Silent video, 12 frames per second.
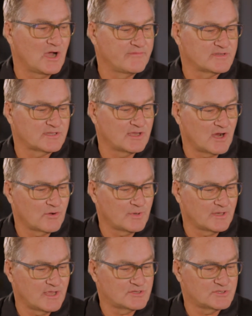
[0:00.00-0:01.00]
obviously our
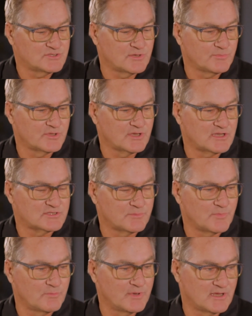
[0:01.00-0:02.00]
relationship with the
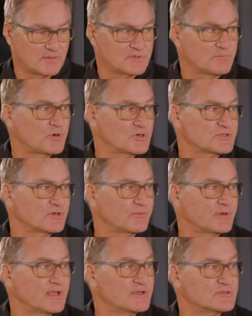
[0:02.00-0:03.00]
customer becomes a personal
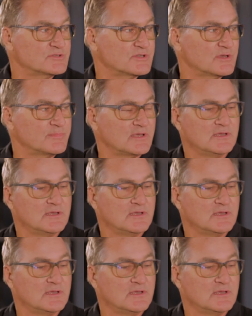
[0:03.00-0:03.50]
relationship.